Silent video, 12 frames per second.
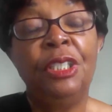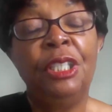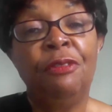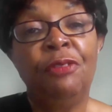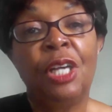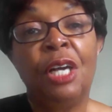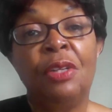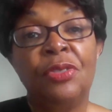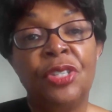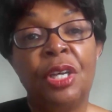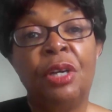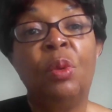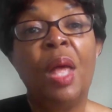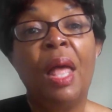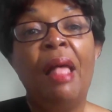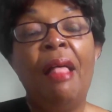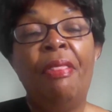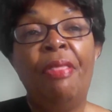difficult. So
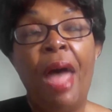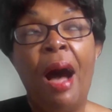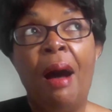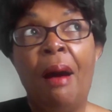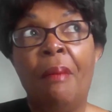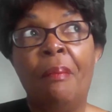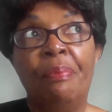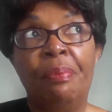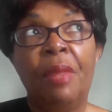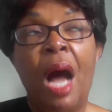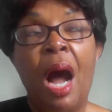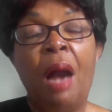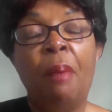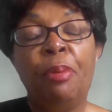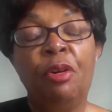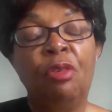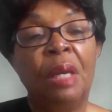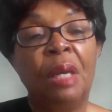our
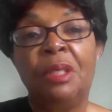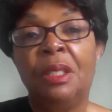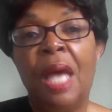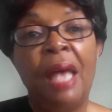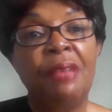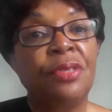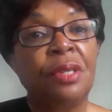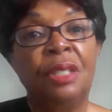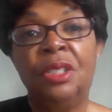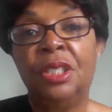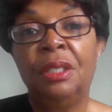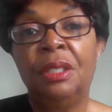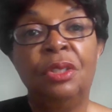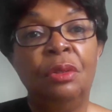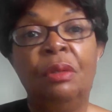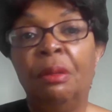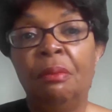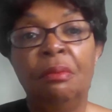program has
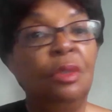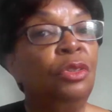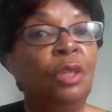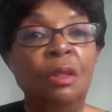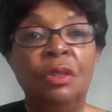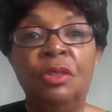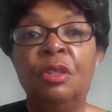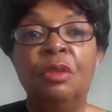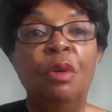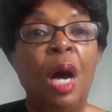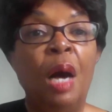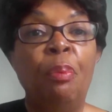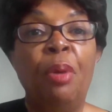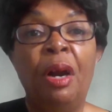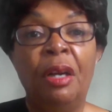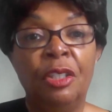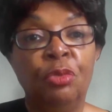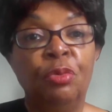continued to
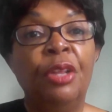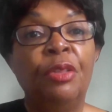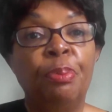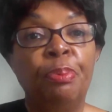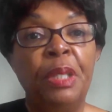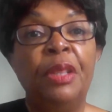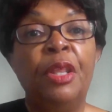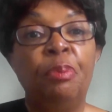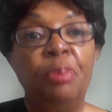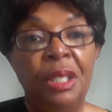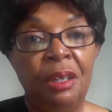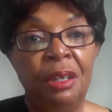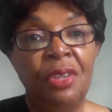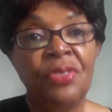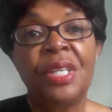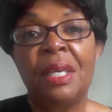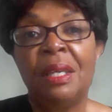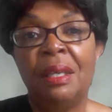partner with the
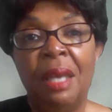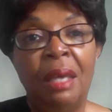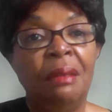PRC, and